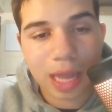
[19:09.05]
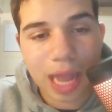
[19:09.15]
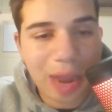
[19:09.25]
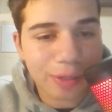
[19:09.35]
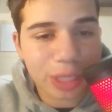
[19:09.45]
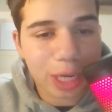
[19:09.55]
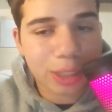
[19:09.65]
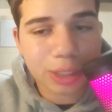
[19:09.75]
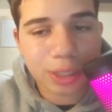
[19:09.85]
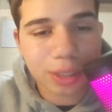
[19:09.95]
Aaron
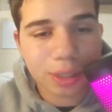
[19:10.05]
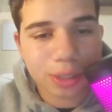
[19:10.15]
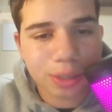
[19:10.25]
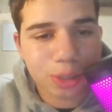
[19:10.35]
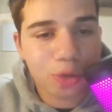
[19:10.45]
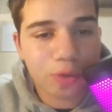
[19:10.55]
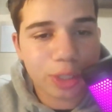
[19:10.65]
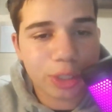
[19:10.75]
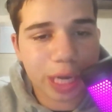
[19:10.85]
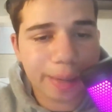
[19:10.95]
Judge, 2-run
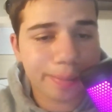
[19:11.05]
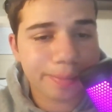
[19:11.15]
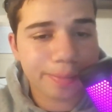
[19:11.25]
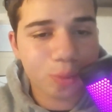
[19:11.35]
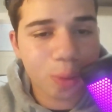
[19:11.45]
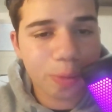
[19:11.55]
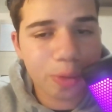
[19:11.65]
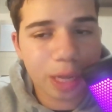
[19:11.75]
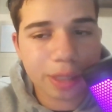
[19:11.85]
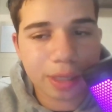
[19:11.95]
shot. We're up
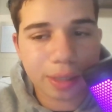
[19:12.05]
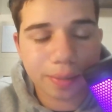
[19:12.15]
2-0.